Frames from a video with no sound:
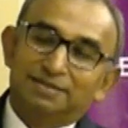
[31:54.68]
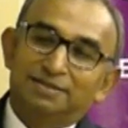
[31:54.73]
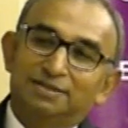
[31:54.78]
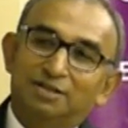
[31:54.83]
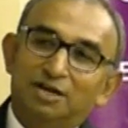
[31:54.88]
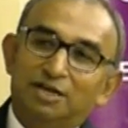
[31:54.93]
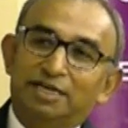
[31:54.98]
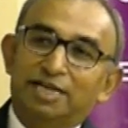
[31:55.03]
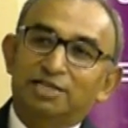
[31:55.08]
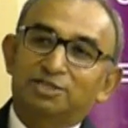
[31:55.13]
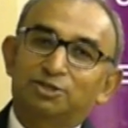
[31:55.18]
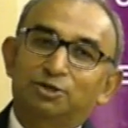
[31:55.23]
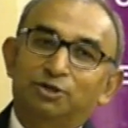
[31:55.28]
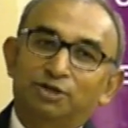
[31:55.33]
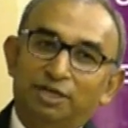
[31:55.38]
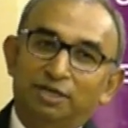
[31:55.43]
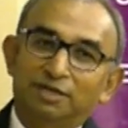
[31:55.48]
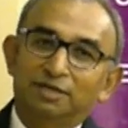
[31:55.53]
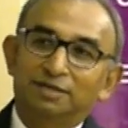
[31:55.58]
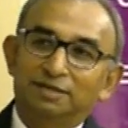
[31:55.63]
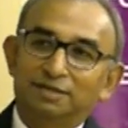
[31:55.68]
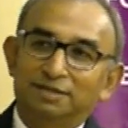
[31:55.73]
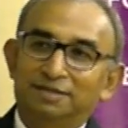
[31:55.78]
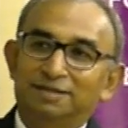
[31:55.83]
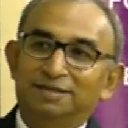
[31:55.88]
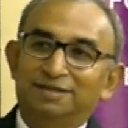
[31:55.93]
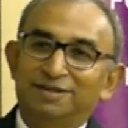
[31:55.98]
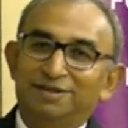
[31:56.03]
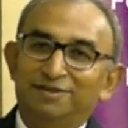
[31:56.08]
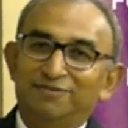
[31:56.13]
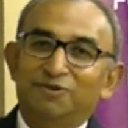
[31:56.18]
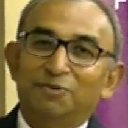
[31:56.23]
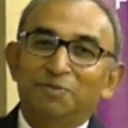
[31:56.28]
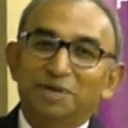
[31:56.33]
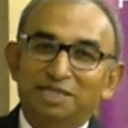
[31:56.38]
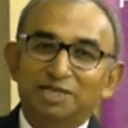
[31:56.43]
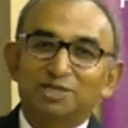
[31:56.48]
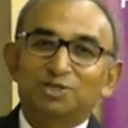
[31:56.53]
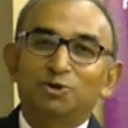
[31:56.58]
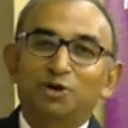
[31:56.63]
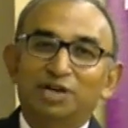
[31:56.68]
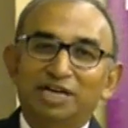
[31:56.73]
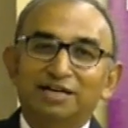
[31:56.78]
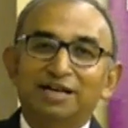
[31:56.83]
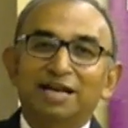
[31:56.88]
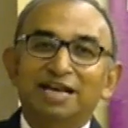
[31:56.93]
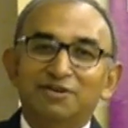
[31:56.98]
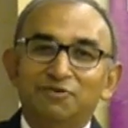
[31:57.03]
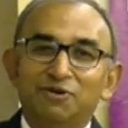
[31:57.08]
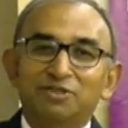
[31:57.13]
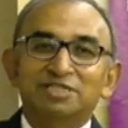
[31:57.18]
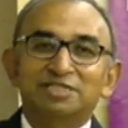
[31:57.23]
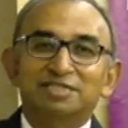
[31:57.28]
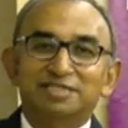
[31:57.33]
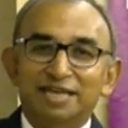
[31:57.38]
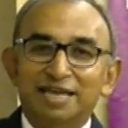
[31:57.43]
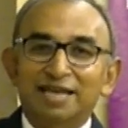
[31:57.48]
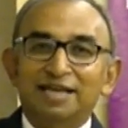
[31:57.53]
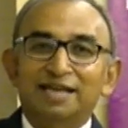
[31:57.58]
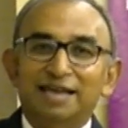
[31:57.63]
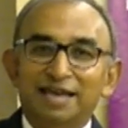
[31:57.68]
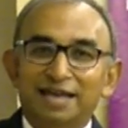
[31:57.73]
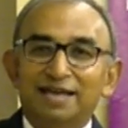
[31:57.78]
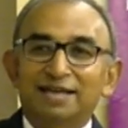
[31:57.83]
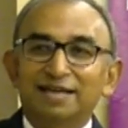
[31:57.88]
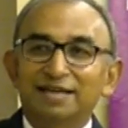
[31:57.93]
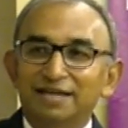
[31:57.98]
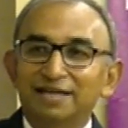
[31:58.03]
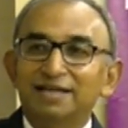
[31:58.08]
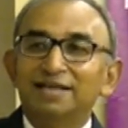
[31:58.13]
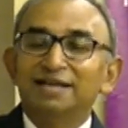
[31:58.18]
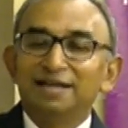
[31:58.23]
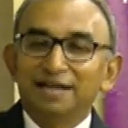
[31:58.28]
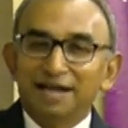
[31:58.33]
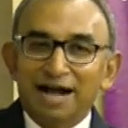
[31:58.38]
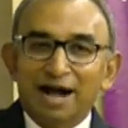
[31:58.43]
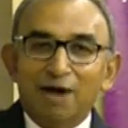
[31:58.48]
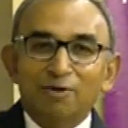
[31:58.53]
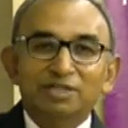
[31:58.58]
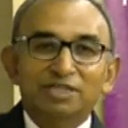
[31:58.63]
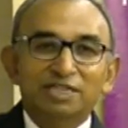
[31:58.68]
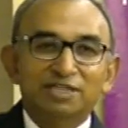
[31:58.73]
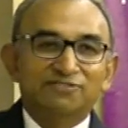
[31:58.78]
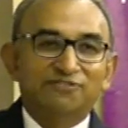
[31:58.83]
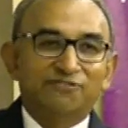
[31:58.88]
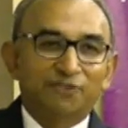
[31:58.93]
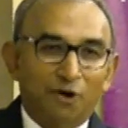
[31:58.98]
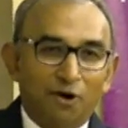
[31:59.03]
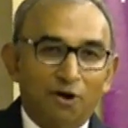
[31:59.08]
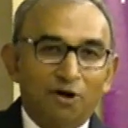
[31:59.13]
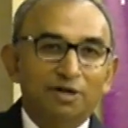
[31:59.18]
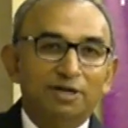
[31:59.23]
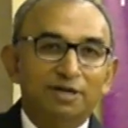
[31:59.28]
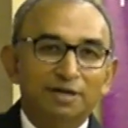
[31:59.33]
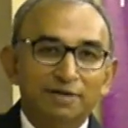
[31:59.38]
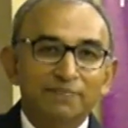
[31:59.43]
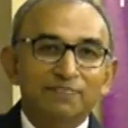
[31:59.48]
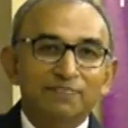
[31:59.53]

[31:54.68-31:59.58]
Not a great story. For me, the story really wasn't saying, hey, how did this frog